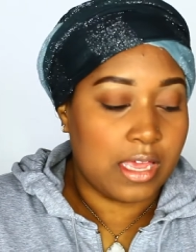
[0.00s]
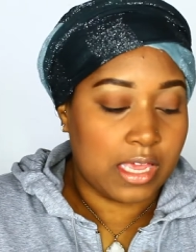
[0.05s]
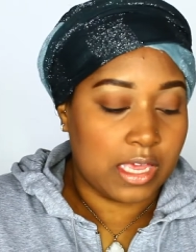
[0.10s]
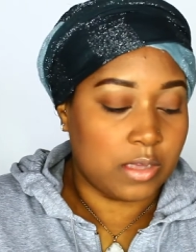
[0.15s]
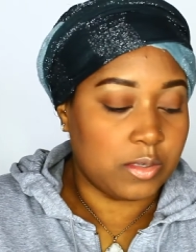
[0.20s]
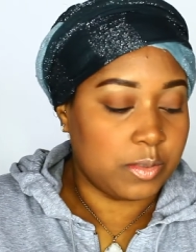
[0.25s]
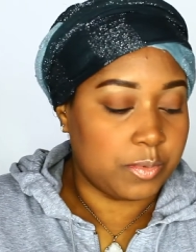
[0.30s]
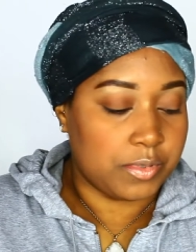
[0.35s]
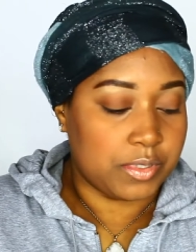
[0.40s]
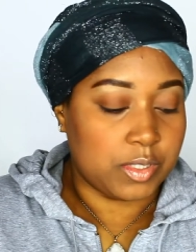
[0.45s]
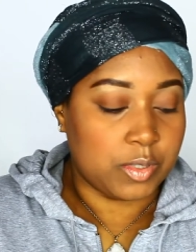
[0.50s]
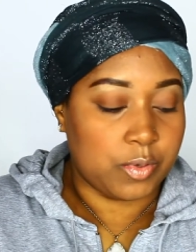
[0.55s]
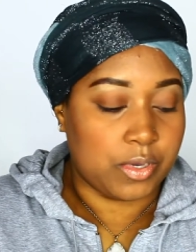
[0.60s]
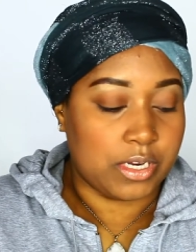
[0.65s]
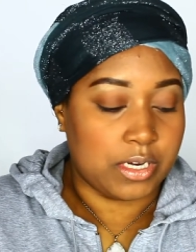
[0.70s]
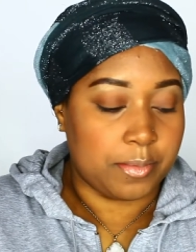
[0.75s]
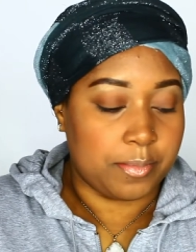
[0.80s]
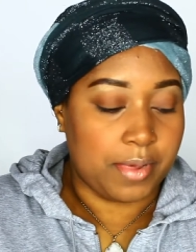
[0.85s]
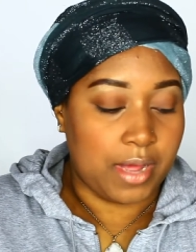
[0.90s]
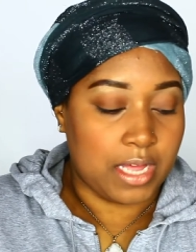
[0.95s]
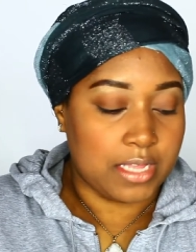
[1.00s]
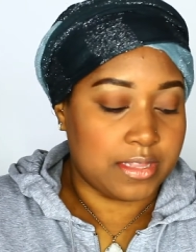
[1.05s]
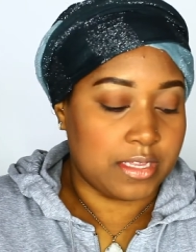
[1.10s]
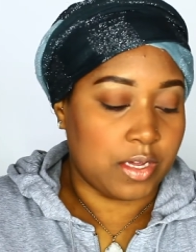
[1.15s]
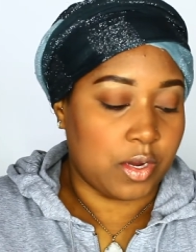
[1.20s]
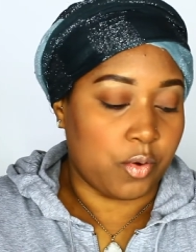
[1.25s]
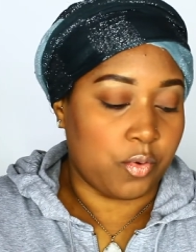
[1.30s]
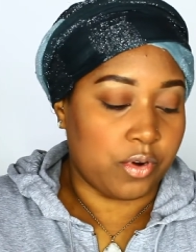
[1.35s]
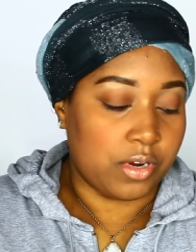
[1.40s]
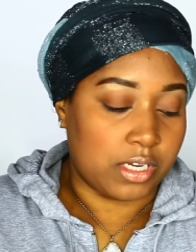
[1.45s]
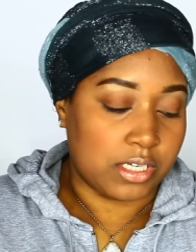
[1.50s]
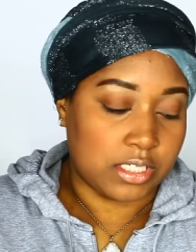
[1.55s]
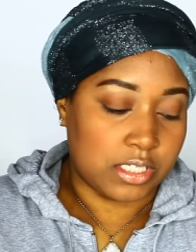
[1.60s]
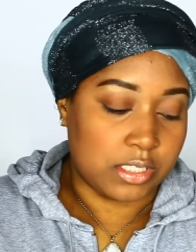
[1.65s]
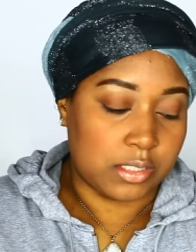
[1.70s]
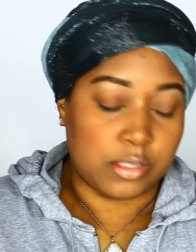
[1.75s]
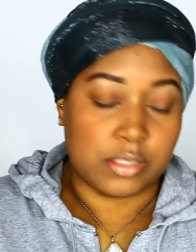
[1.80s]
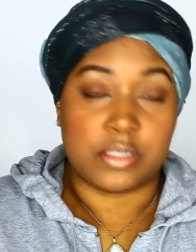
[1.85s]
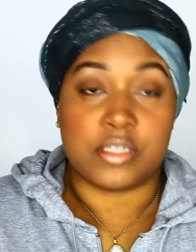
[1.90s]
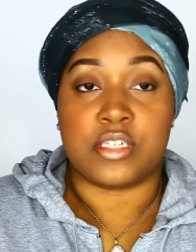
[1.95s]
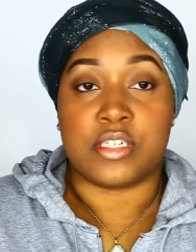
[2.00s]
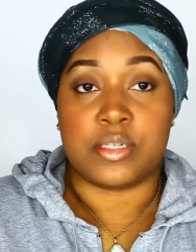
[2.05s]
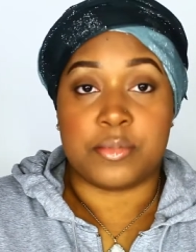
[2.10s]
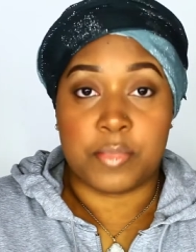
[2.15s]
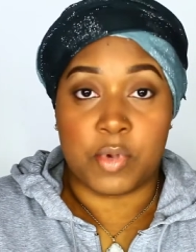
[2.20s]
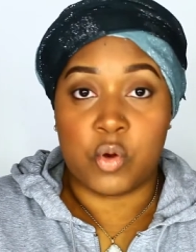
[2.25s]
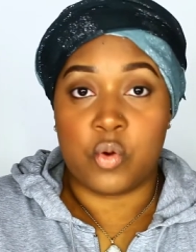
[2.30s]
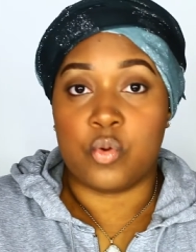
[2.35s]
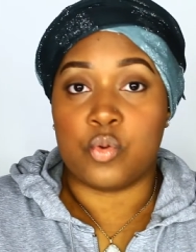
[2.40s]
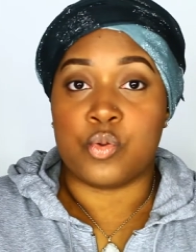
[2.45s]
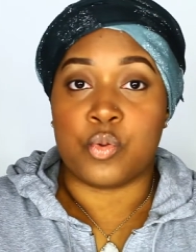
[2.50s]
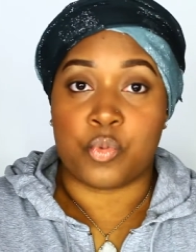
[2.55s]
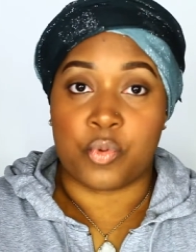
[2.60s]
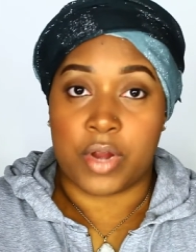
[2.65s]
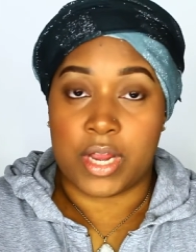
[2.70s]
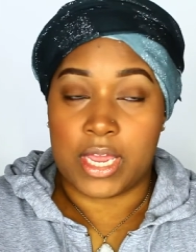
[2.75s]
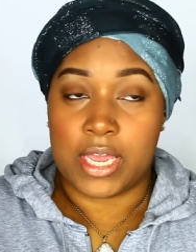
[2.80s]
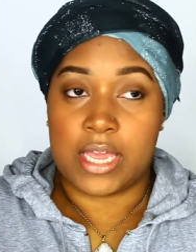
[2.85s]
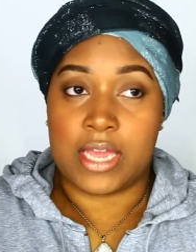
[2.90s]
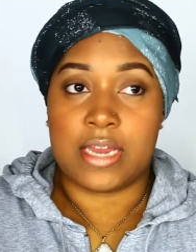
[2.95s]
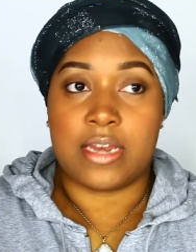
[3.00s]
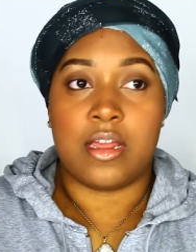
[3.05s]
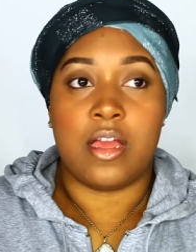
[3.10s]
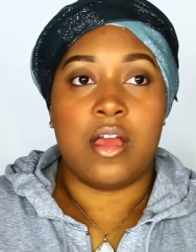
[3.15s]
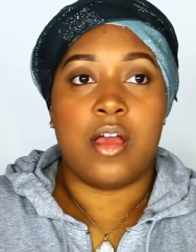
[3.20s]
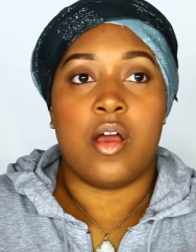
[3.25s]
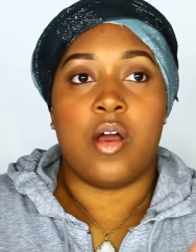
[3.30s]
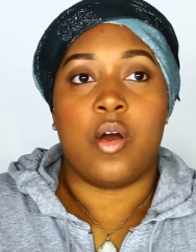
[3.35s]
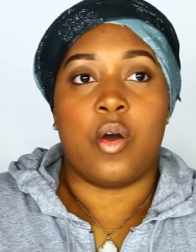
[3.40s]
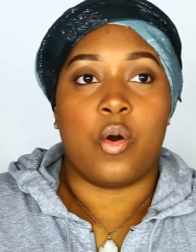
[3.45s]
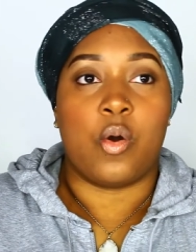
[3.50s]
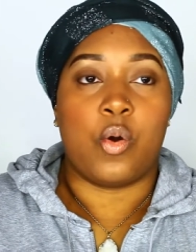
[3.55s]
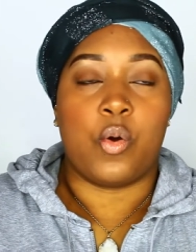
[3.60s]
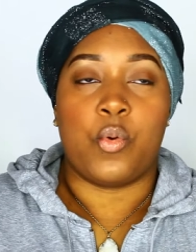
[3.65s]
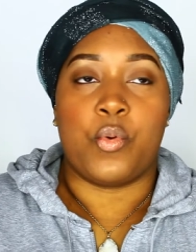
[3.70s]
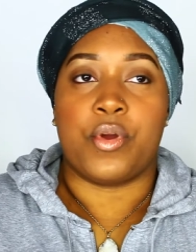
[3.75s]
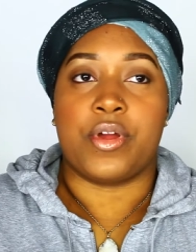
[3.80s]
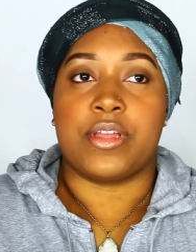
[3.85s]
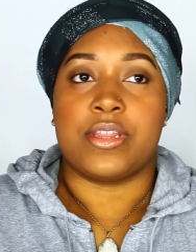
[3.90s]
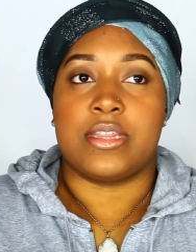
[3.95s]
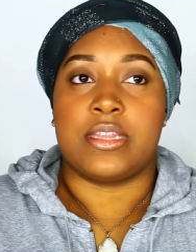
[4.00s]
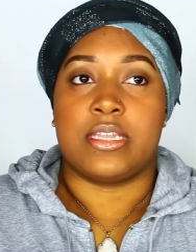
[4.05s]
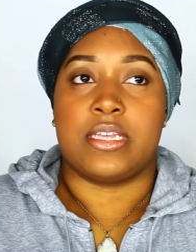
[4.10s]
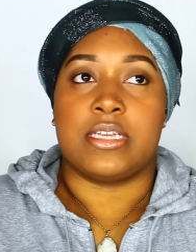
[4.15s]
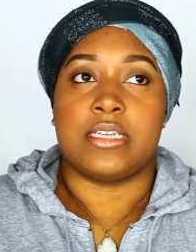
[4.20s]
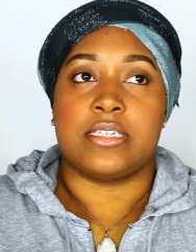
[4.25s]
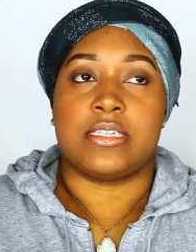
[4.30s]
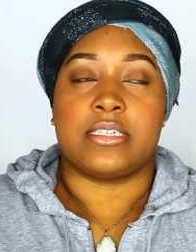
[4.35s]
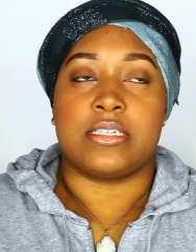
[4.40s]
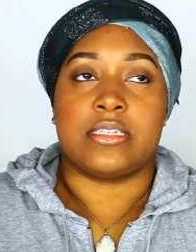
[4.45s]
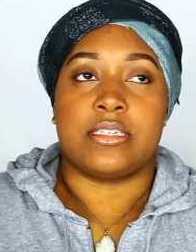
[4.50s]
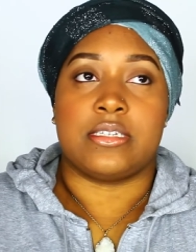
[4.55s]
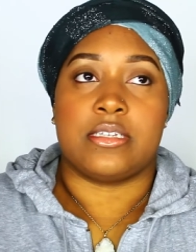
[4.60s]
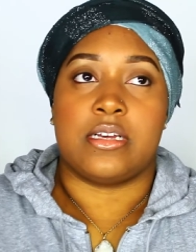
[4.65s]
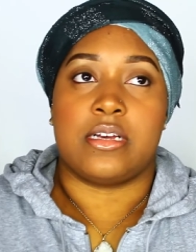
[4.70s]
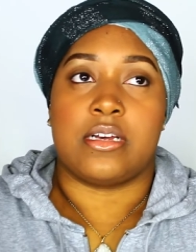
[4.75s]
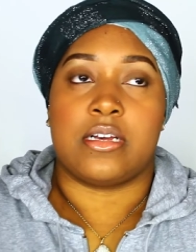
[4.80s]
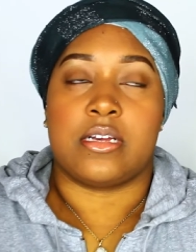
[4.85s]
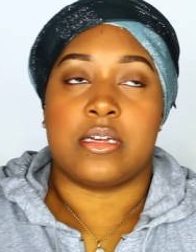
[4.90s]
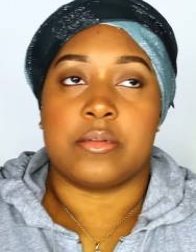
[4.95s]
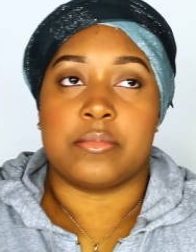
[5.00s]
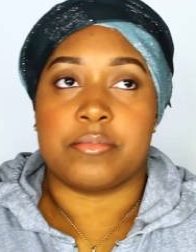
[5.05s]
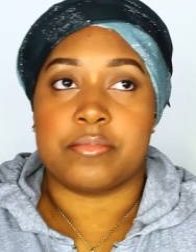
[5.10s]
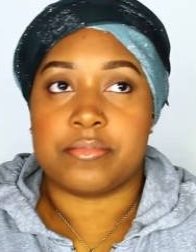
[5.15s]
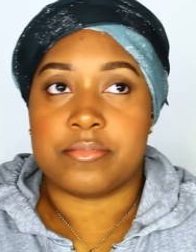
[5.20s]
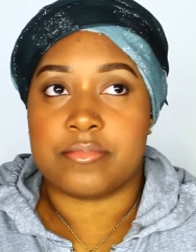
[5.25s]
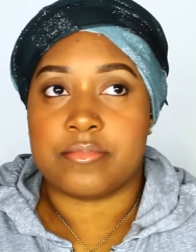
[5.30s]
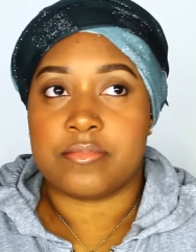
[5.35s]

it was between the Apothic crush smooth red or this um,